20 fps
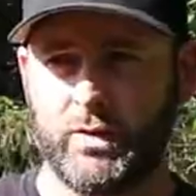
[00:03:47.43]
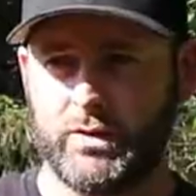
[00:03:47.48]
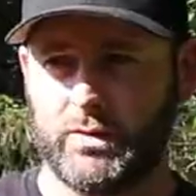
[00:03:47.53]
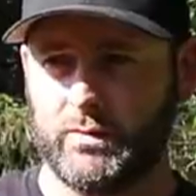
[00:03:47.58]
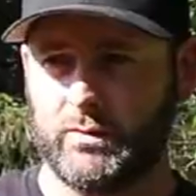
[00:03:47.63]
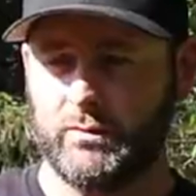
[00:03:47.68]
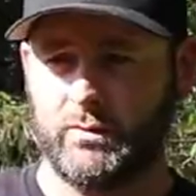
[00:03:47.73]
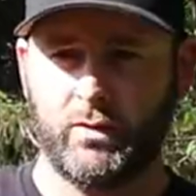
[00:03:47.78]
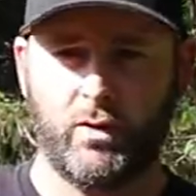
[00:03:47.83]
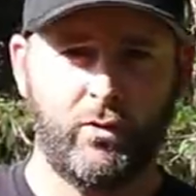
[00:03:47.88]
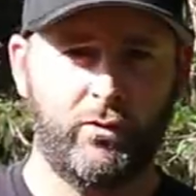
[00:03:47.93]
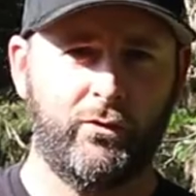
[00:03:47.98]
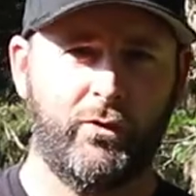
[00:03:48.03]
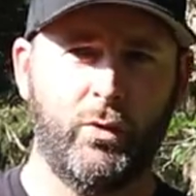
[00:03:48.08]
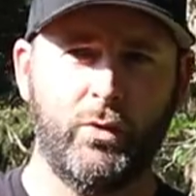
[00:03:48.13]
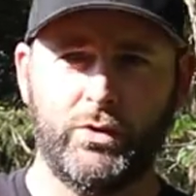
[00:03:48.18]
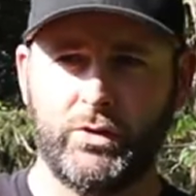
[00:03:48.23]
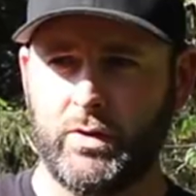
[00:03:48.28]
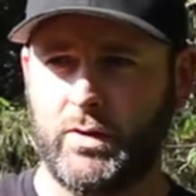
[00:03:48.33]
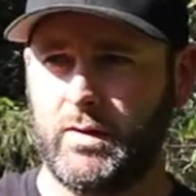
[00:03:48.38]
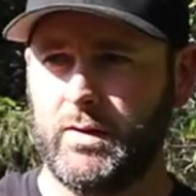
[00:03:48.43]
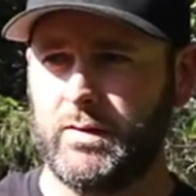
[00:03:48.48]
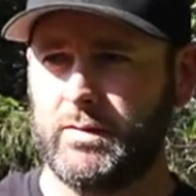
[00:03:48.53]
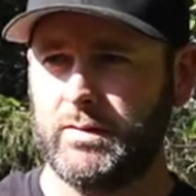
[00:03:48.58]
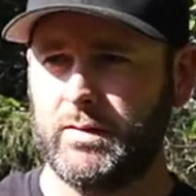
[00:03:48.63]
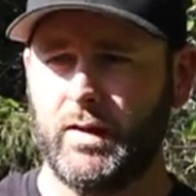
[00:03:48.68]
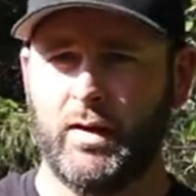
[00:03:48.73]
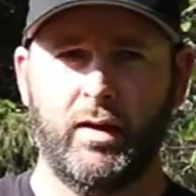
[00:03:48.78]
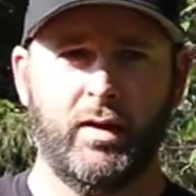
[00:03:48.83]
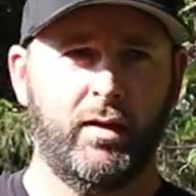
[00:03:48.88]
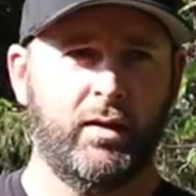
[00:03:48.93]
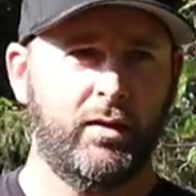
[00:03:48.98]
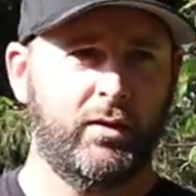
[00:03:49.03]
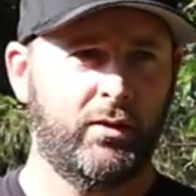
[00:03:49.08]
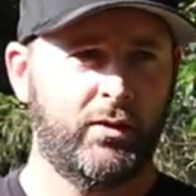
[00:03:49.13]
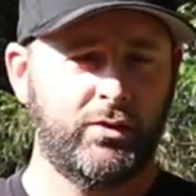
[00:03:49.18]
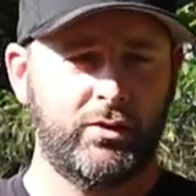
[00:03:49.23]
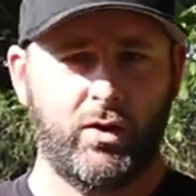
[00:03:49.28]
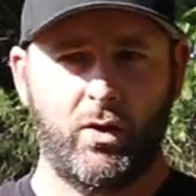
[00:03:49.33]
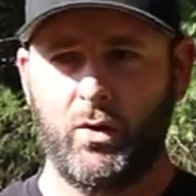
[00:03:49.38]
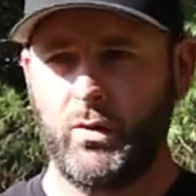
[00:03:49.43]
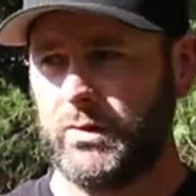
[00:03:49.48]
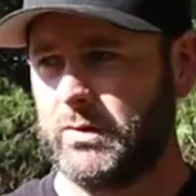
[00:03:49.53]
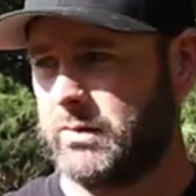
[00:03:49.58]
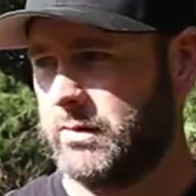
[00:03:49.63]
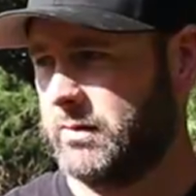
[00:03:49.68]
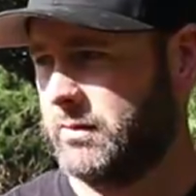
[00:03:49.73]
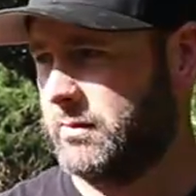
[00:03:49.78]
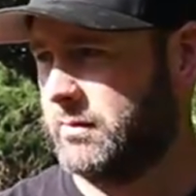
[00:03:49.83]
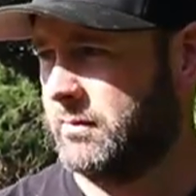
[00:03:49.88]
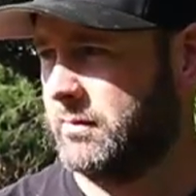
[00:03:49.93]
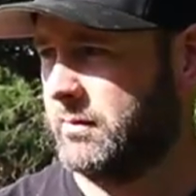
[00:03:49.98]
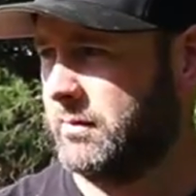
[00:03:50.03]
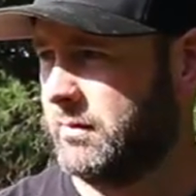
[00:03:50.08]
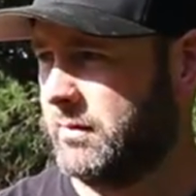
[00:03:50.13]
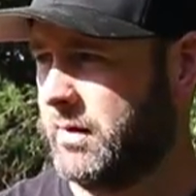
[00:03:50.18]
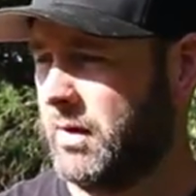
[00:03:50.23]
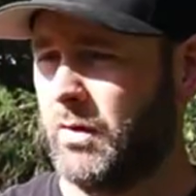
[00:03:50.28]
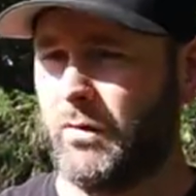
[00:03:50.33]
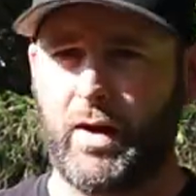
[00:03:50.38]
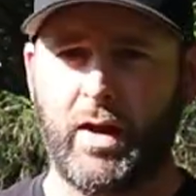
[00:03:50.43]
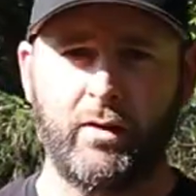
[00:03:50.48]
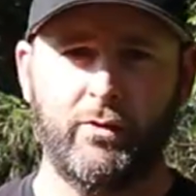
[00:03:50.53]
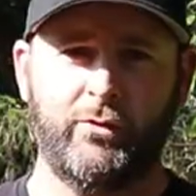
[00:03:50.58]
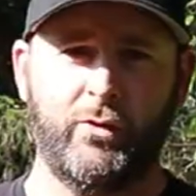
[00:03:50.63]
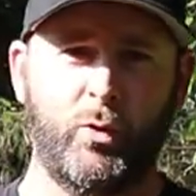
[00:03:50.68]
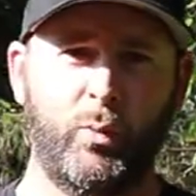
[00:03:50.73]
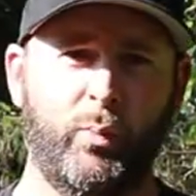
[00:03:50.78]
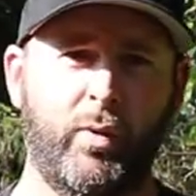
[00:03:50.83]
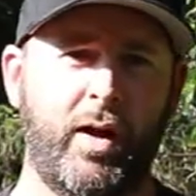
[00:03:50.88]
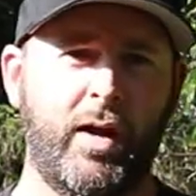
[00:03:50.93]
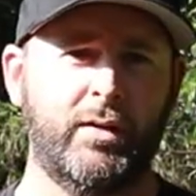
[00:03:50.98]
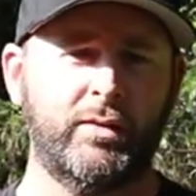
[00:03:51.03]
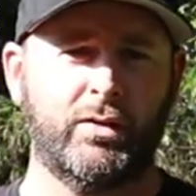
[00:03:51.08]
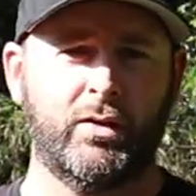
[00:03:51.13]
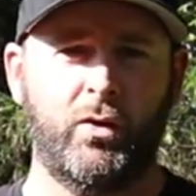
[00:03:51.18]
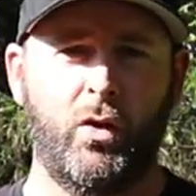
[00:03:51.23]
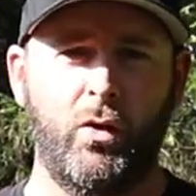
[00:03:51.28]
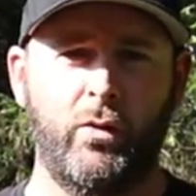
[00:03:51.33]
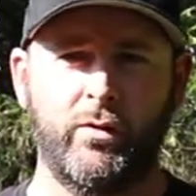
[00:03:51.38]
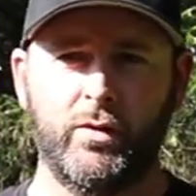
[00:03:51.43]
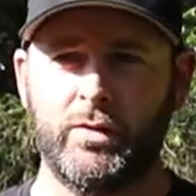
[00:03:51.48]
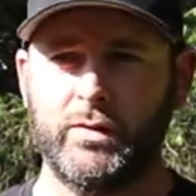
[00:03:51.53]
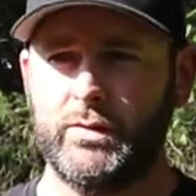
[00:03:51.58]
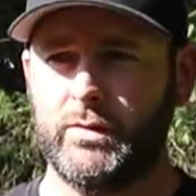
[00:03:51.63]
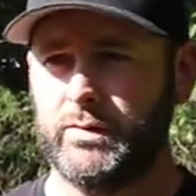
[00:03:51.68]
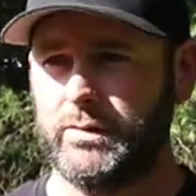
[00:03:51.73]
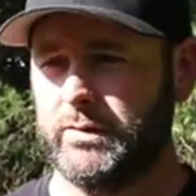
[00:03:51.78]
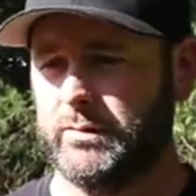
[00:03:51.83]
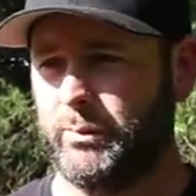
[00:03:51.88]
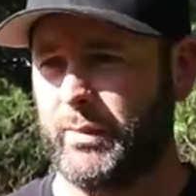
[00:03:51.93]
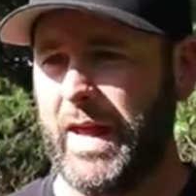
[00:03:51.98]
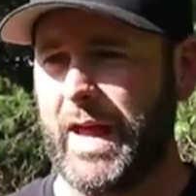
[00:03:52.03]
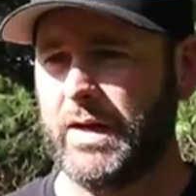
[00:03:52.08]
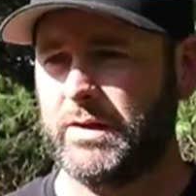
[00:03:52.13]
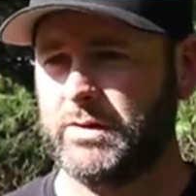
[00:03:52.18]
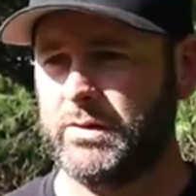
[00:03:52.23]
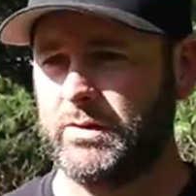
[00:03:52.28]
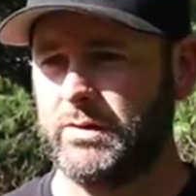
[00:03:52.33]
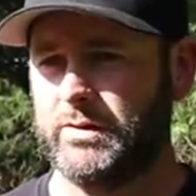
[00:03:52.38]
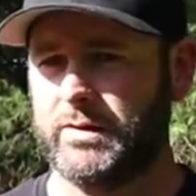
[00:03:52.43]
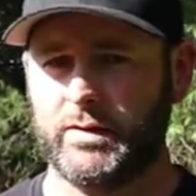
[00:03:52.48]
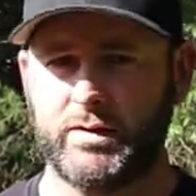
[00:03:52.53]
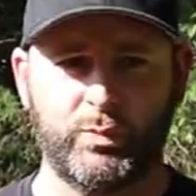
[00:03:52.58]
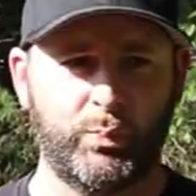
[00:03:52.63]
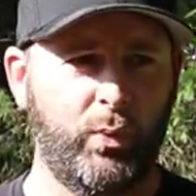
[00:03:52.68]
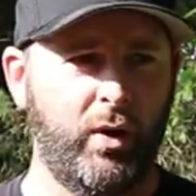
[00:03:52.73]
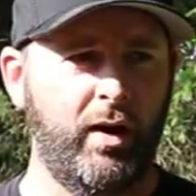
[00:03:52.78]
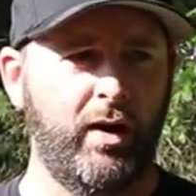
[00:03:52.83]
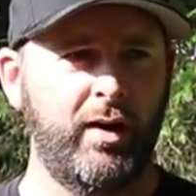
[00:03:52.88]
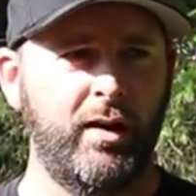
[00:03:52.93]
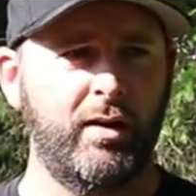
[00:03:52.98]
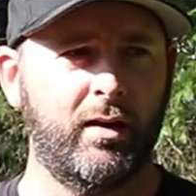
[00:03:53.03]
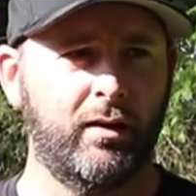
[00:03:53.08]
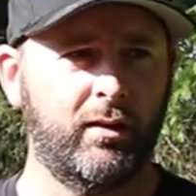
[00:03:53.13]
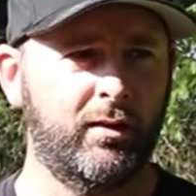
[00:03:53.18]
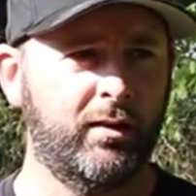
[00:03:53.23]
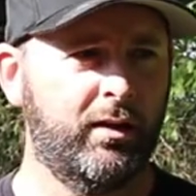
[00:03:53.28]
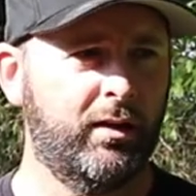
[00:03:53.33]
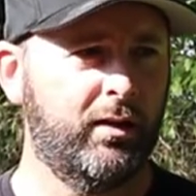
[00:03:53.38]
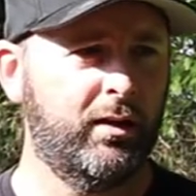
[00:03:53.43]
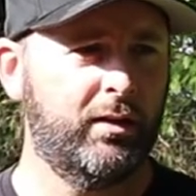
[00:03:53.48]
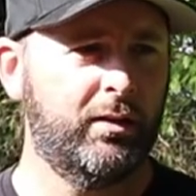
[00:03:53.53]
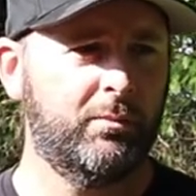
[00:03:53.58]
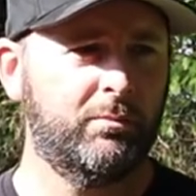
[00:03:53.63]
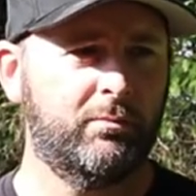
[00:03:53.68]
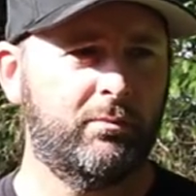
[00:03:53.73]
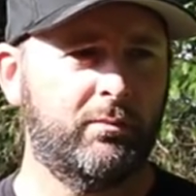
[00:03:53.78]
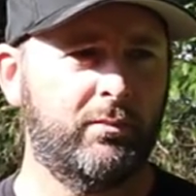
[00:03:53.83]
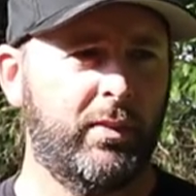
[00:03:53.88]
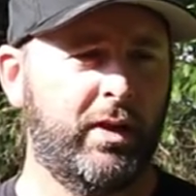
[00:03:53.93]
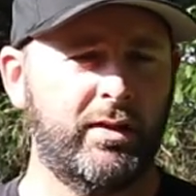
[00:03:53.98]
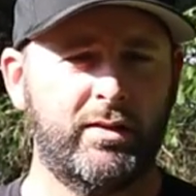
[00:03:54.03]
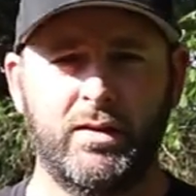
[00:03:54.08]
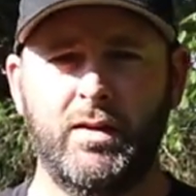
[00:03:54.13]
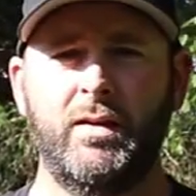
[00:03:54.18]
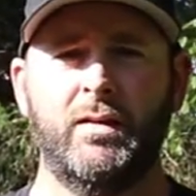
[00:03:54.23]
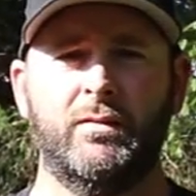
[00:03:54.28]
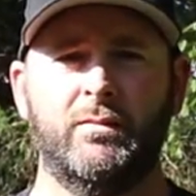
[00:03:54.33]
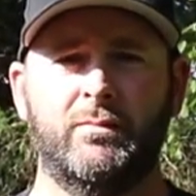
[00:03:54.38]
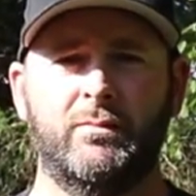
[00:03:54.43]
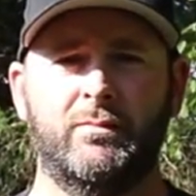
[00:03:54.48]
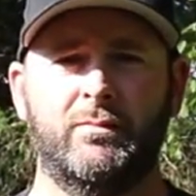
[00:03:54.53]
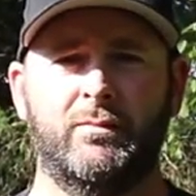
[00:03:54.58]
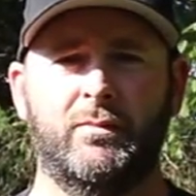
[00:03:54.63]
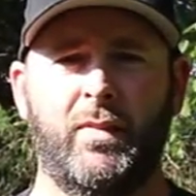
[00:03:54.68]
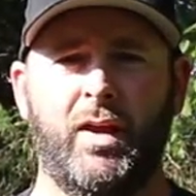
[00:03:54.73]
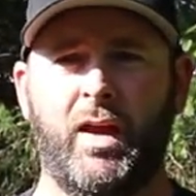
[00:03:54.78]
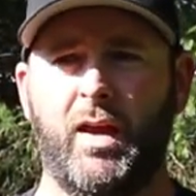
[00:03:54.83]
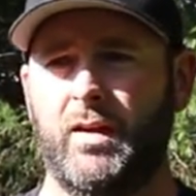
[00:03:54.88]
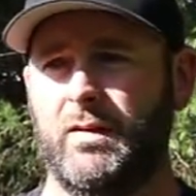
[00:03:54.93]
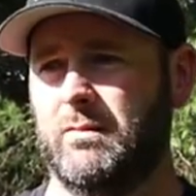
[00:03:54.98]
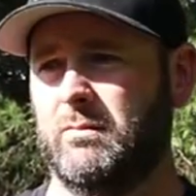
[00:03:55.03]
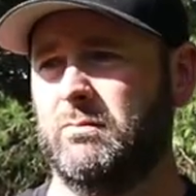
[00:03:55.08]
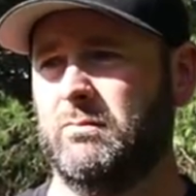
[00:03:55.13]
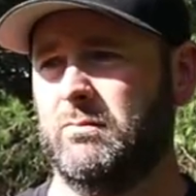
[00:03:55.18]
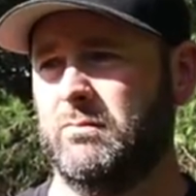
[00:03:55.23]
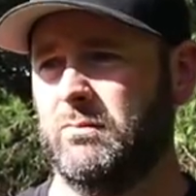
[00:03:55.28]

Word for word: which, you know, fruit trees. There's oaks. Year-round food plots, clovers, pastures that sprayed, and that's it. And